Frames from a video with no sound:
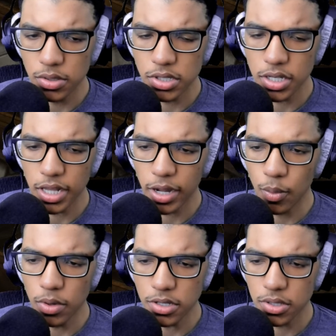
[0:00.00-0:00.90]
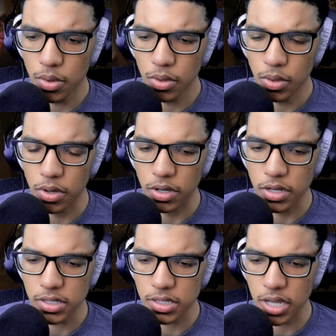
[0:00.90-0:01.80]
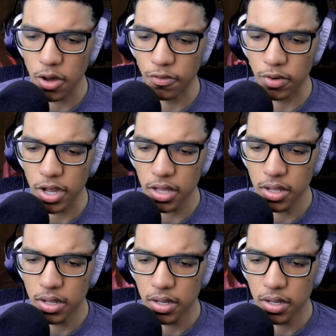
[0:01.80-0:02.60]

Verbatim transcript: You see, like, what is going on? This is health, right?